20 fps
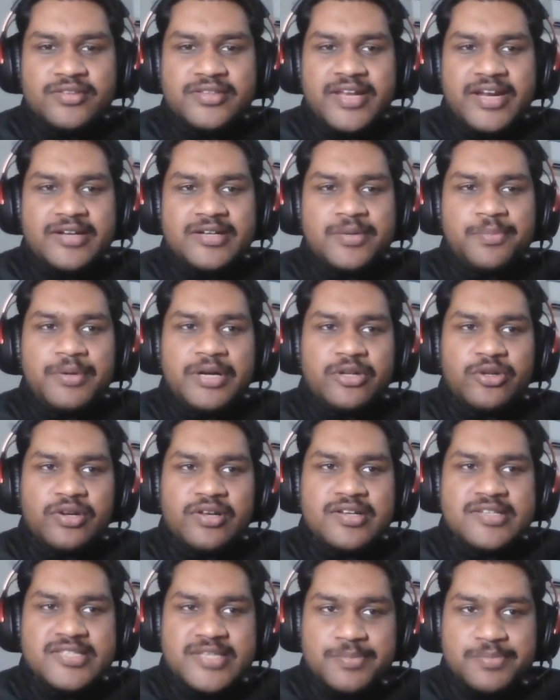that
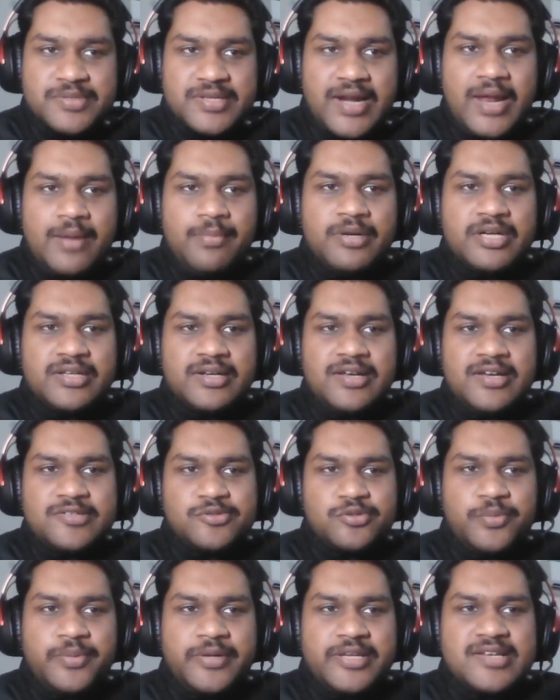particular subscribe button
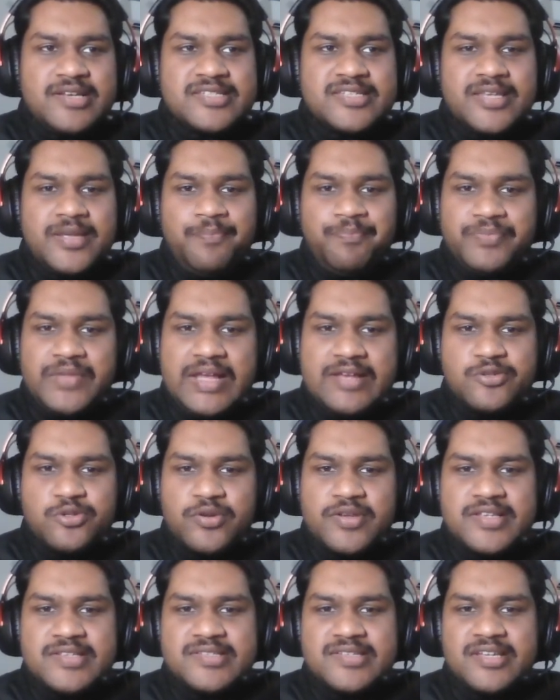also, because as you
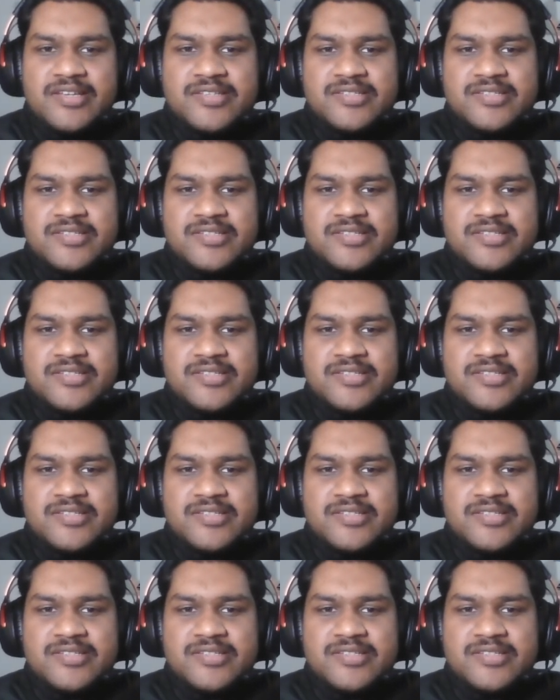can see,